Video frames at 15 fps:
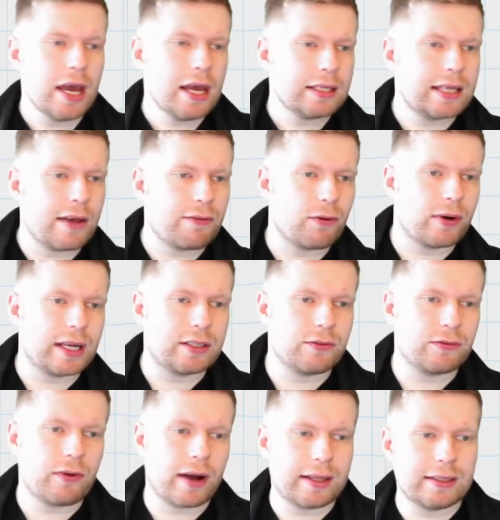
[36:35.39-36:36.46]
so therefore I need to
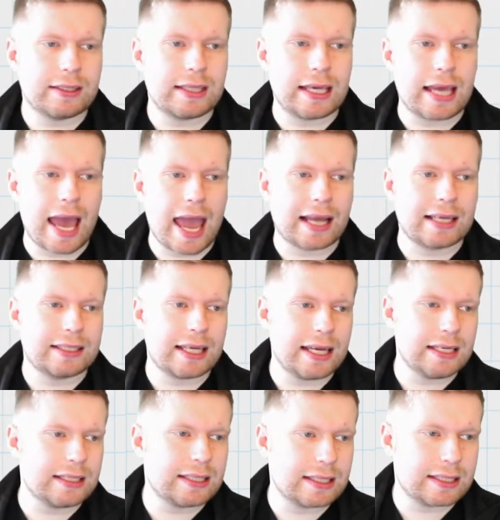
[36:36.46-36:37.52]
find the
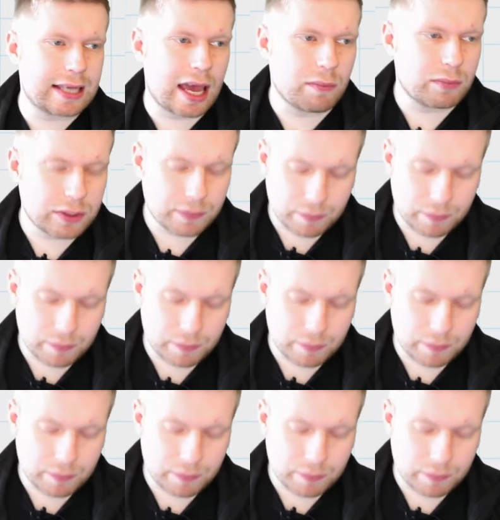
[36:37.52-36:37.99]
x-intercept.